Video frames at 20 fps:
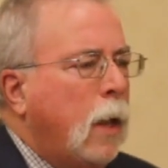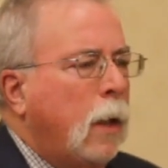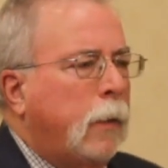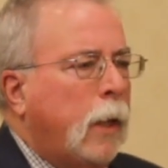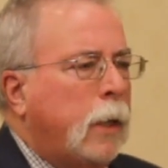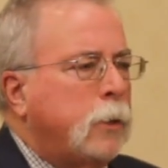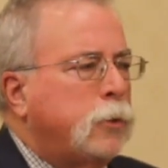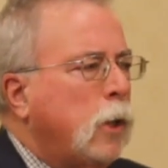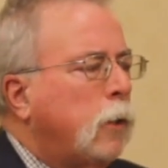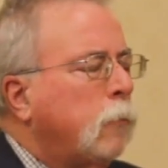
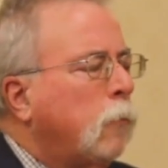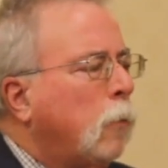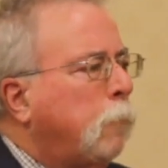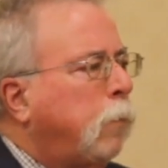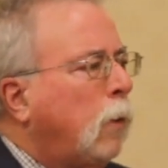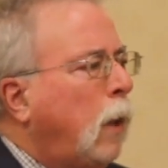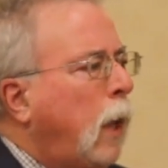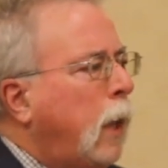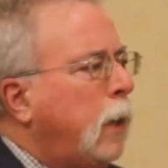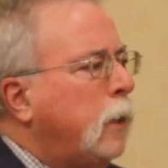That general
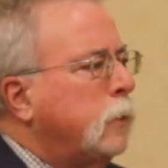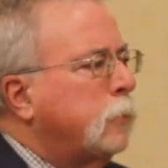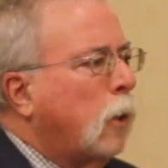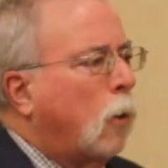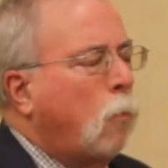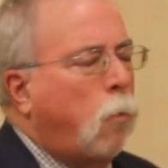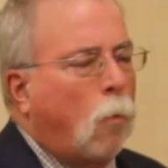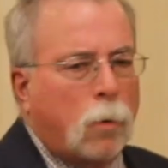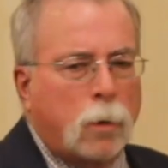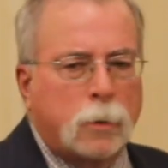plan is a
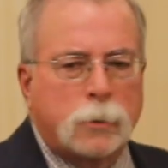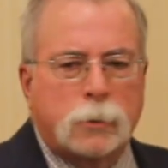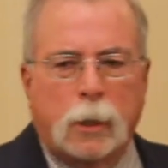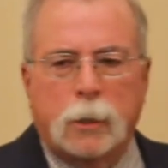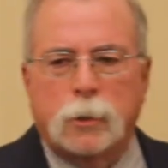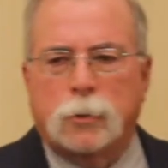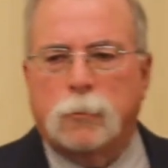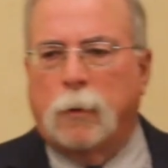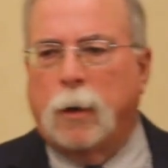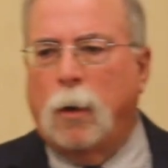quarter
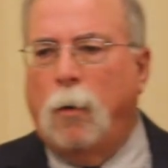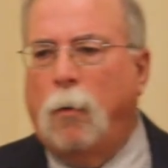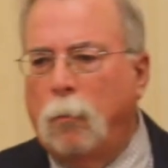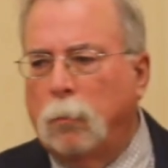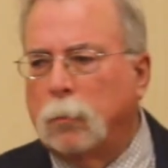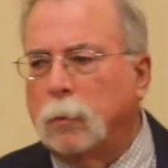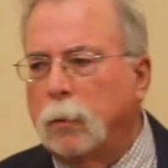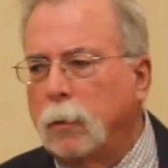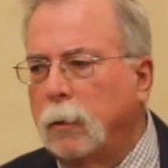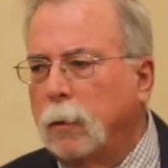century
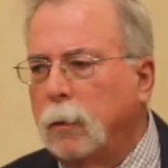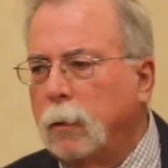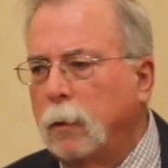old.